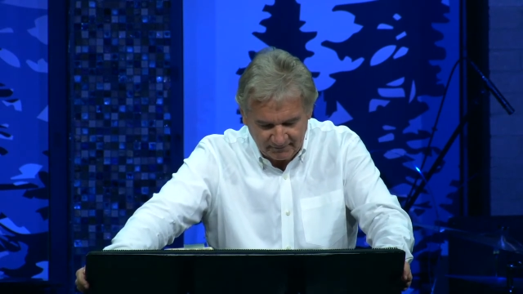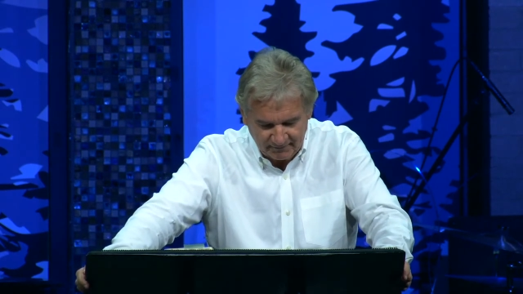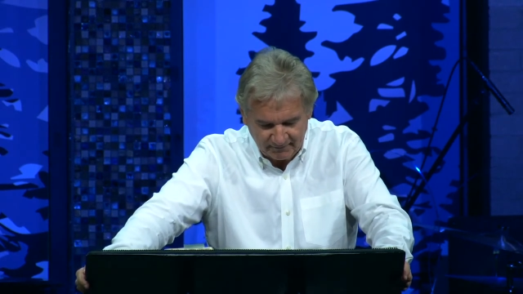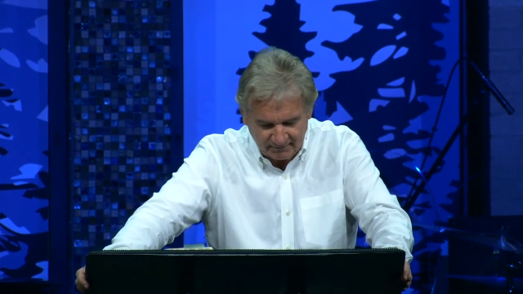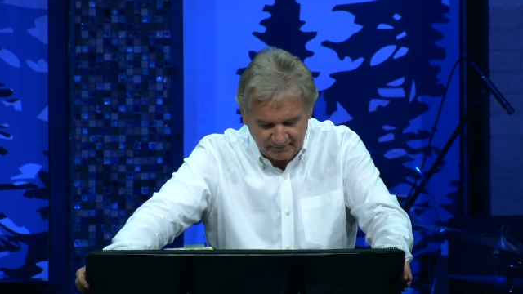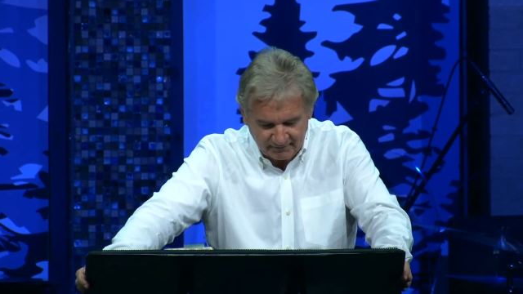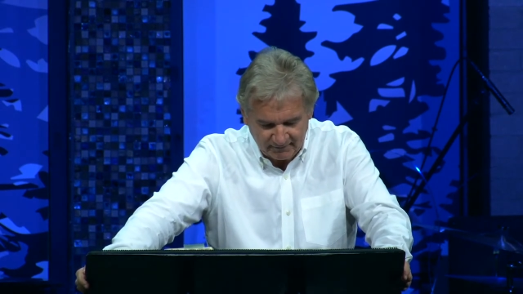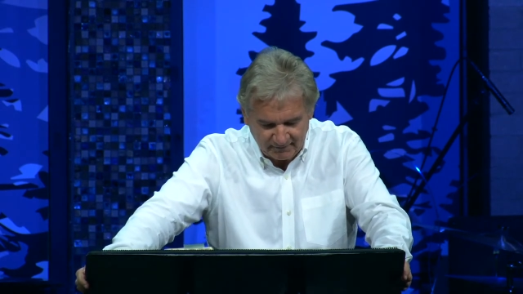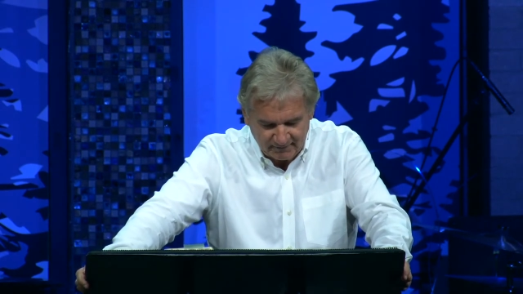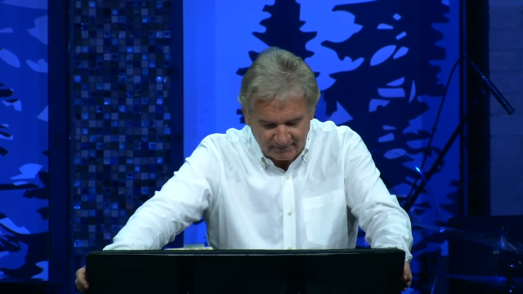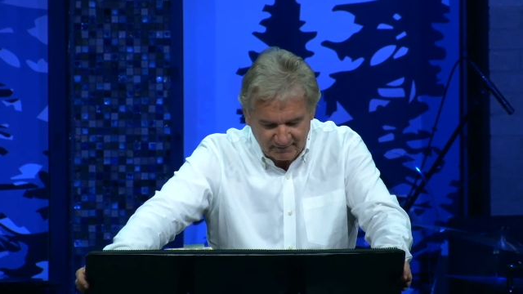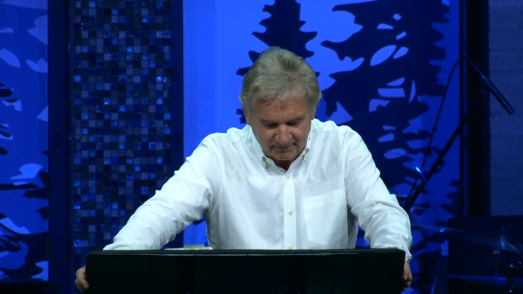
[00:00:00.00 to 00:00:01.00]

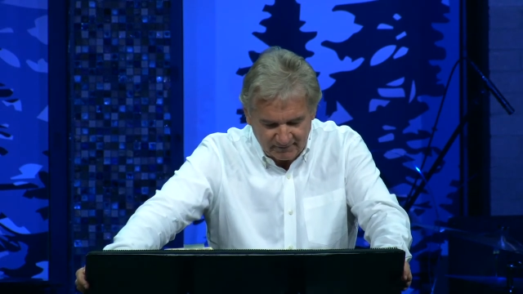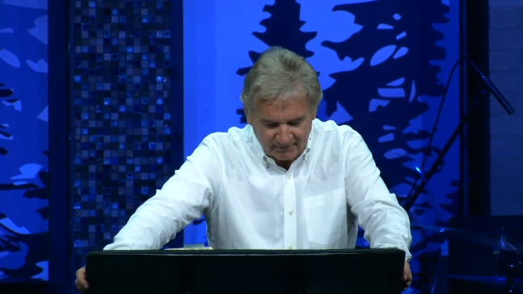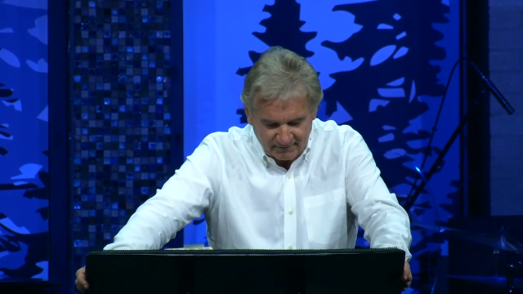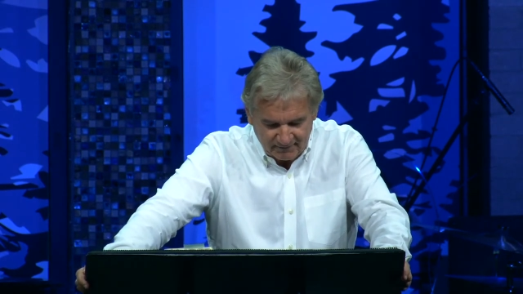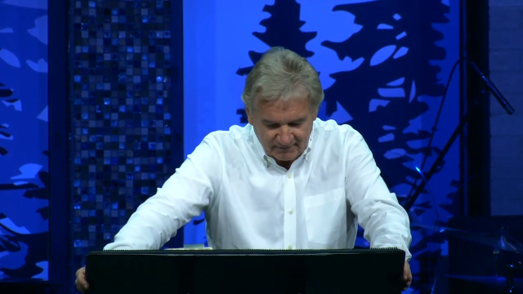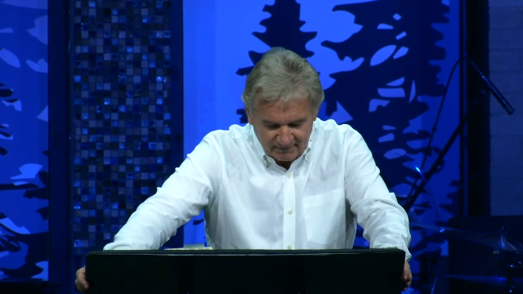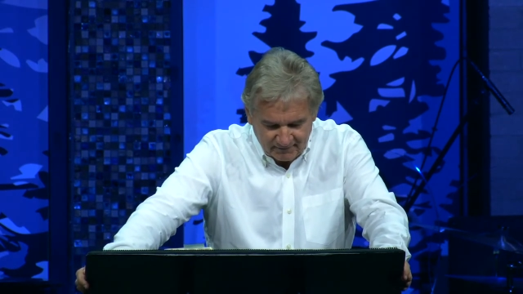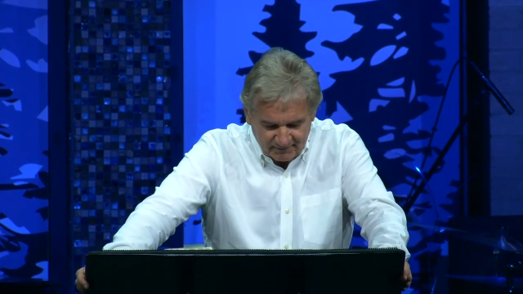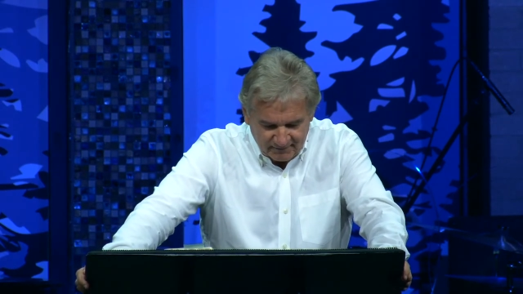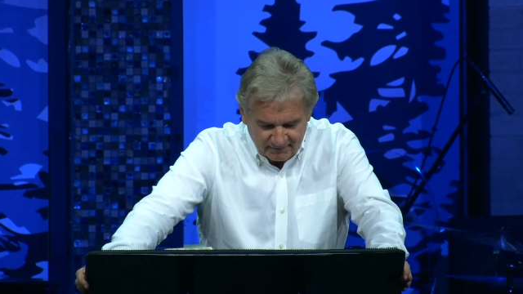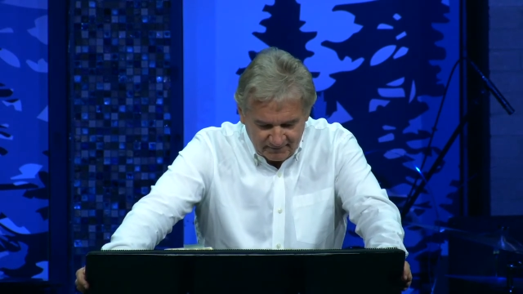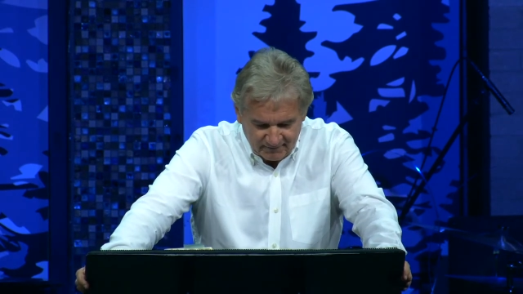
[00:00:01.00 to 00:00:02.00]

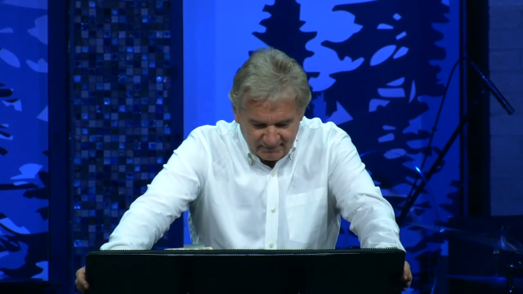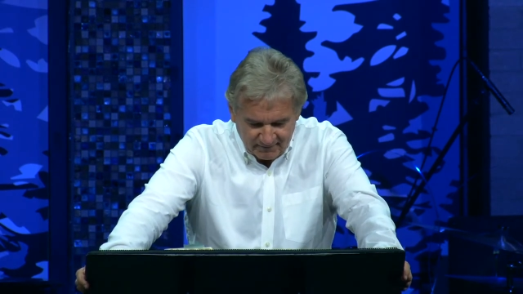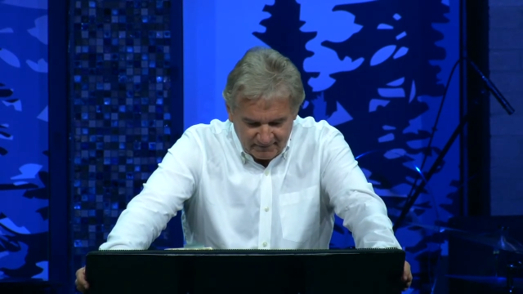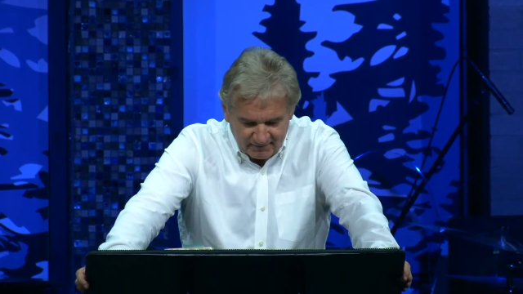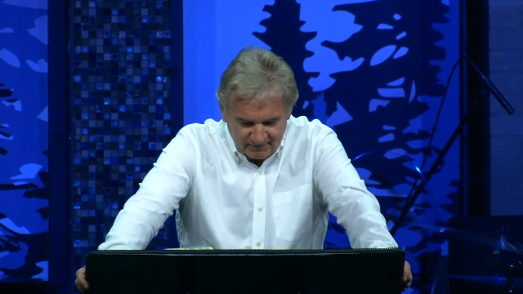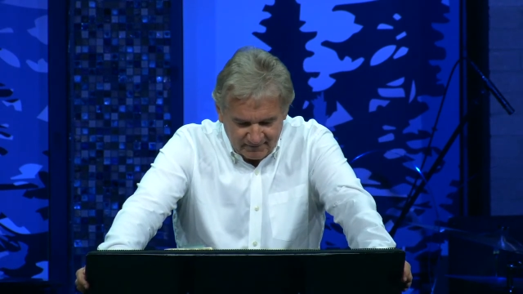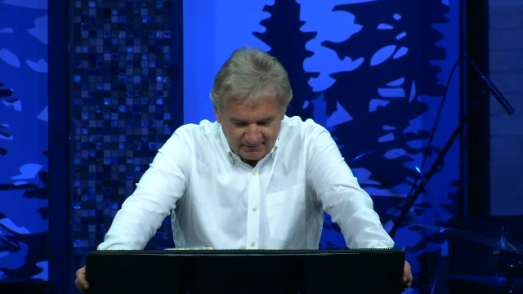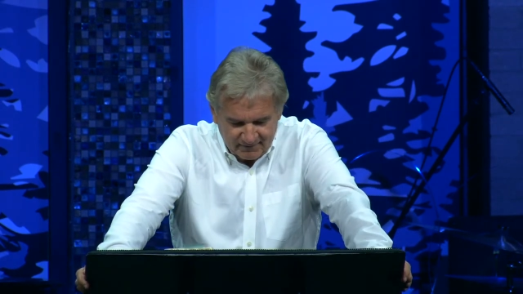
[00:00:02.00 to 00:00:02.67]
Nothing is said.